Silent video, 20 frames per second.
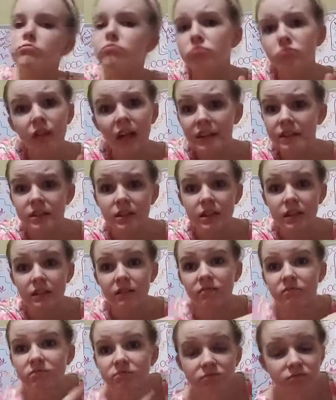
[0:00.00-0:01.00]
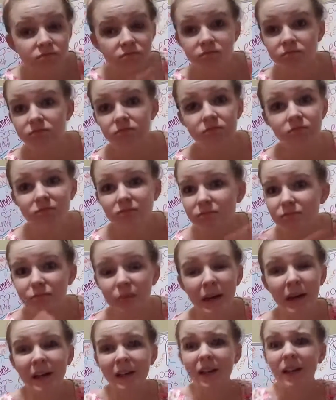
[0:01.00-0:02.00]
that's it.
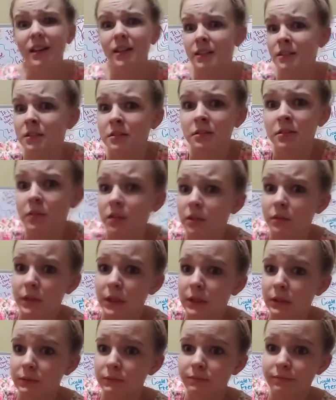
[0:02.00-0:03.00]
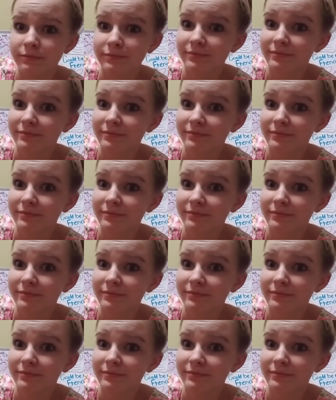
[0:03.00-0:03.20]
Bye, guys. Love you.